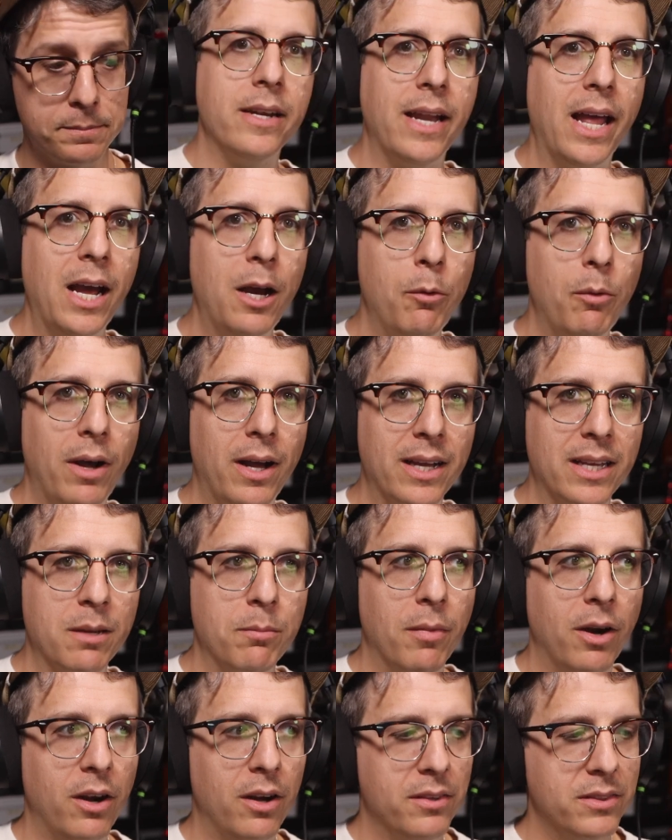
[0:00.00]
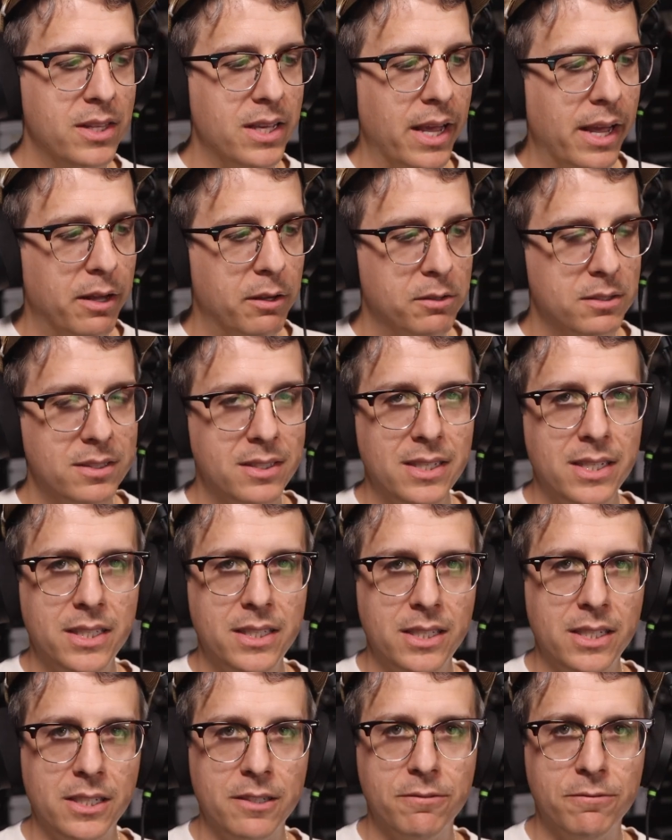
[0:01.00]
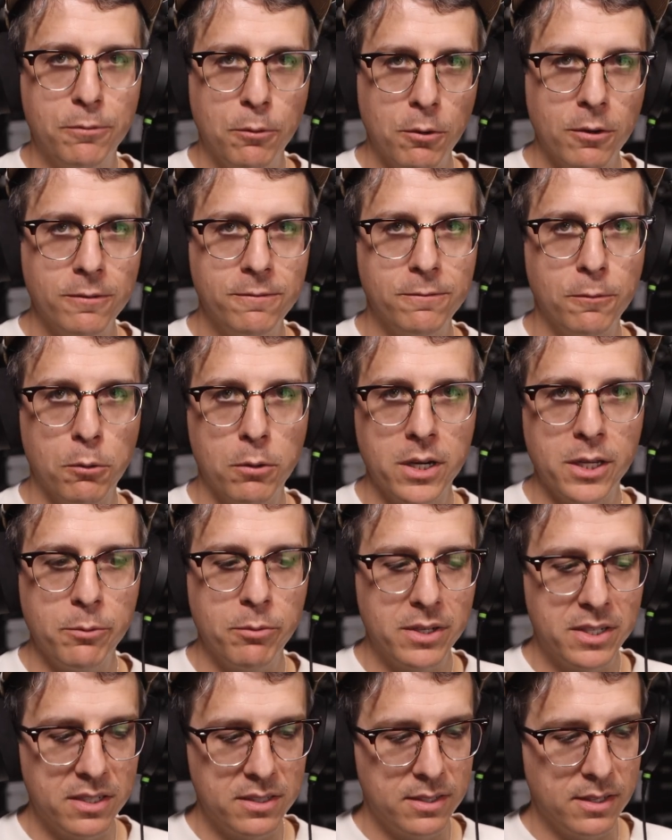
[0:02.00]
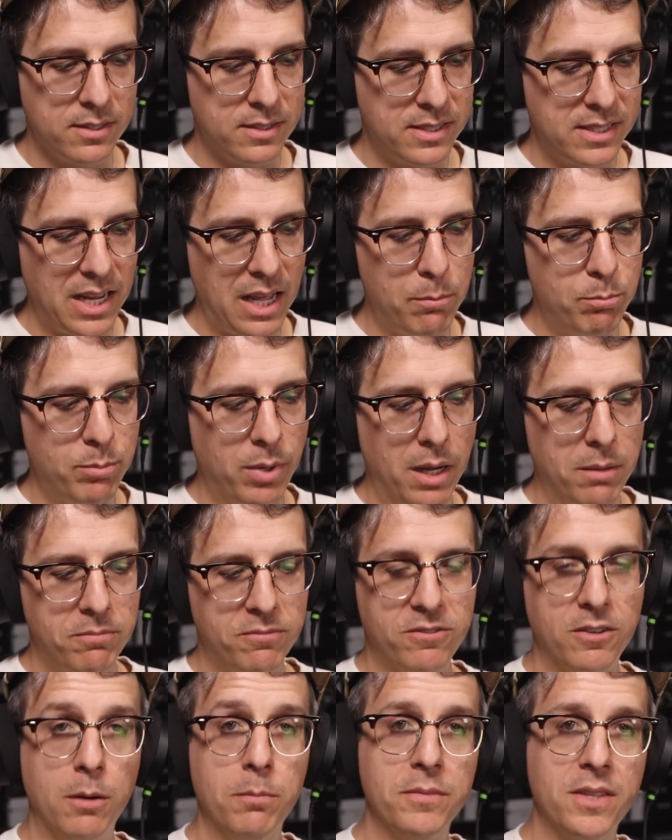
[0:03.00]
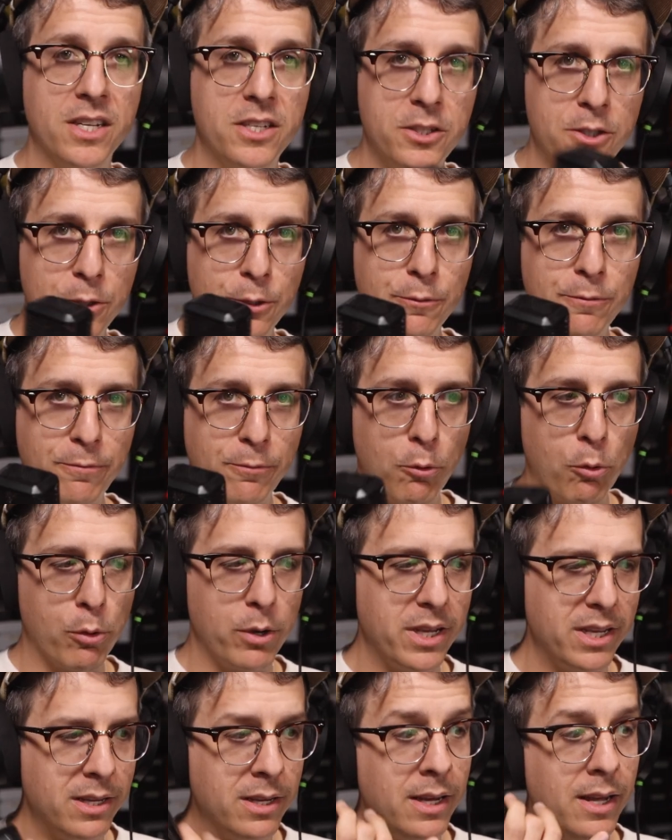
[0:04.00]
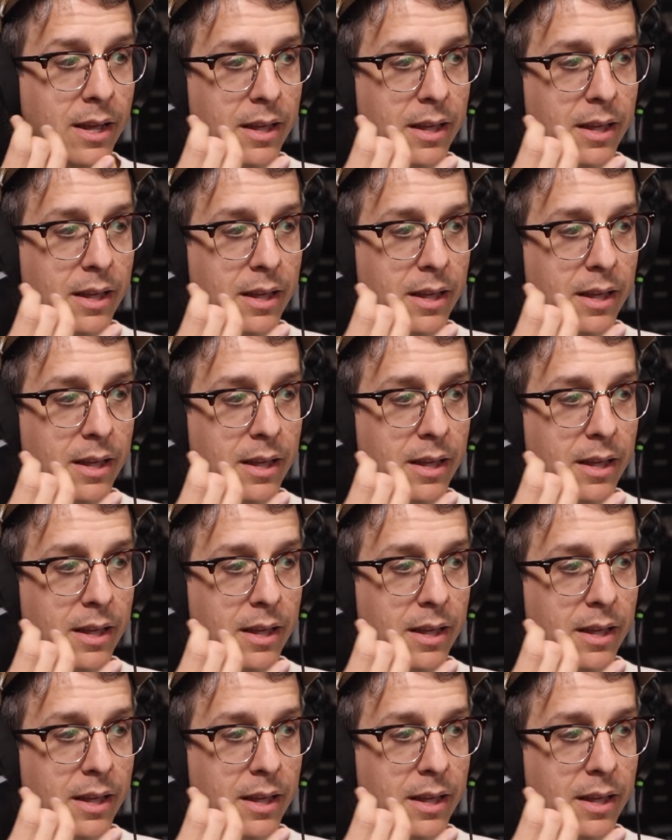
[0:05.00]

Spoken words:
Now I am on the LCT440, which is a step up from the 240.